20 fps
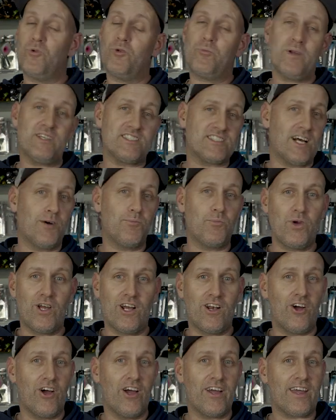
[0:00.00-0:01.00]
would be
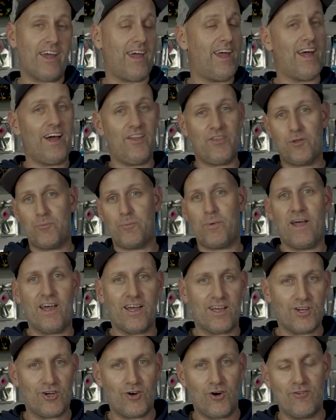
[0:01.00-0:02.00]
somewhere like out the
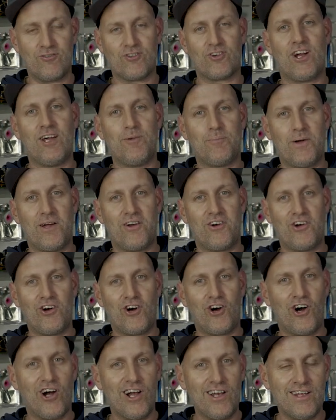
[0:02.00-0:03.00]
back of Great Barrier
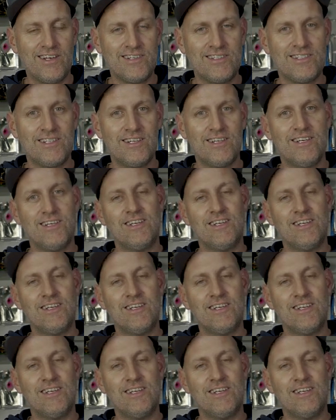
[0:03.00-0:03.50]
Island.